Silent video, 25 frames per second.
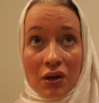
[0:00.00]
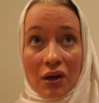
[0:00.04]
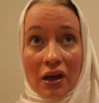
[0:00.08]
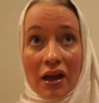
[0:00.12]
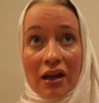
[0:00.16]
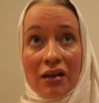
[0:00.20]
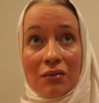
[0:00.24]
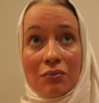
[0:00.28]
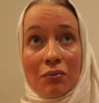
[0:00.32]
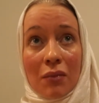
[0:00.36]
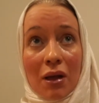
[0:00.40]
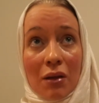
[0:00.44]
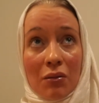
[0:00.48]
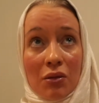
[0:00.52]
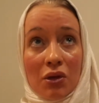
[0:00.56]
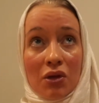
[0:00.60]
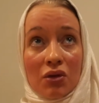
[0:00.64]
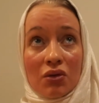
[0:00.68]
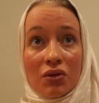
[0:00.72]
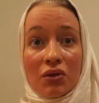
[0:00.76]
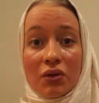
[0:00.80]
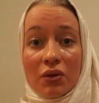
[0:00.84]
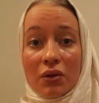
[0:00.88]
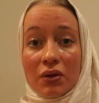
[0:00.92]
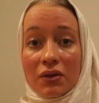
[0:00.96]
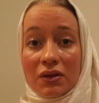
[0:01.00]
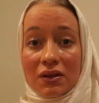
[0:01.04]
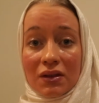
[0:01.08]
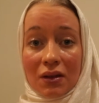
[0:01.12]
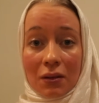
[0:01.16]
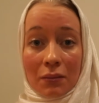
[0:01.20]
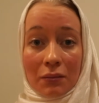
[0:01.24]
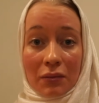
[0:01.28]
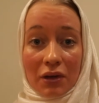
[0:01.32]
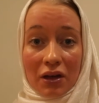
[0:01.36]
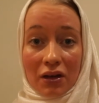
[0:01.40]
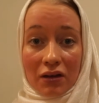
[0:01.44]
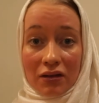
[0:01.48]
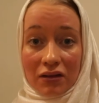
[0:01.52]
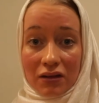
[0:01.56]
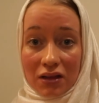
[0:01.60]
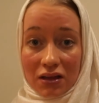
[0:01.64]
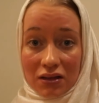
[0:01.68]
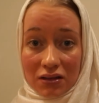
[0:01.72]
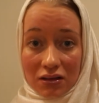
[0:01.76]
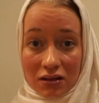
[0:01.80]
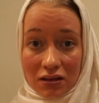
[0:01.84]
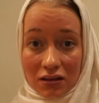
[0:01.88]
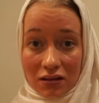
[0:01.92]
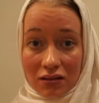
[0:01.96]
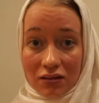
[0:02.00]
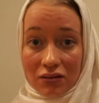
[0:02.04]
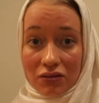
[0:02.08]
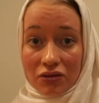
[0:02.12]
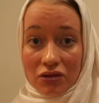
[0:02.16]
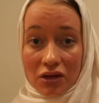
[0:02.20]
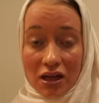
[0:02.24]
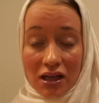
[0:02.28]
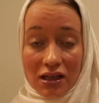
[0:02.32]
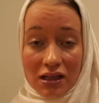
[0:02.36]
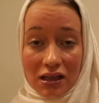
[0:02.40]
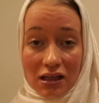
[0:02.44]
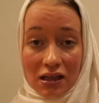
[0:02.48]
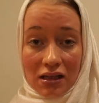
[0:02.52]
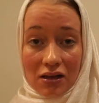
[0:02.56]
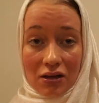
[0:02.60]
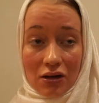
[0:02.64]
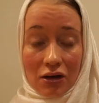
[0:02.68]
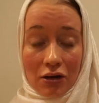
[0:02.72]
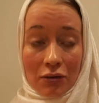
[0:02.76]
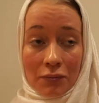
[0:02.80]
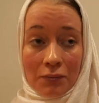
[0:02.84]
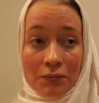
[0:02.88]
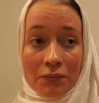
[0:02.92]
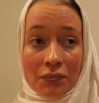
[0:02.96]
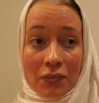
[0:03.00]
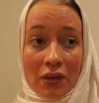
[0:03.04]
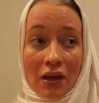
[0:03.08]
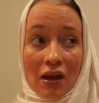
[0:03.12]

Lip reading: and maybe you're doing some condition training, you know.